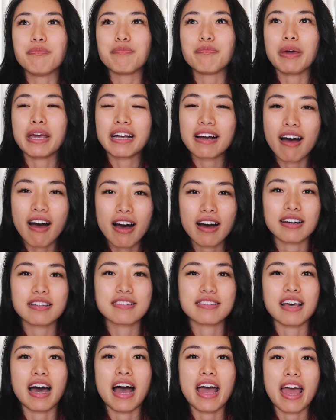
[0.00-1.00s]

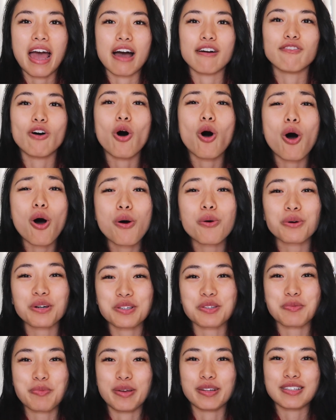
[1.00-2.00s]
because I have
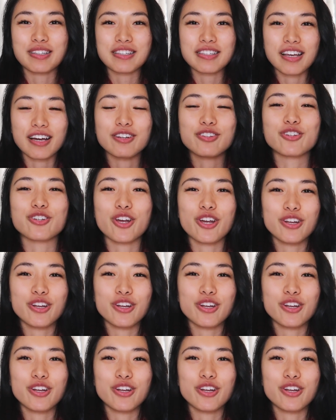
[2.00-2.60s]
always been such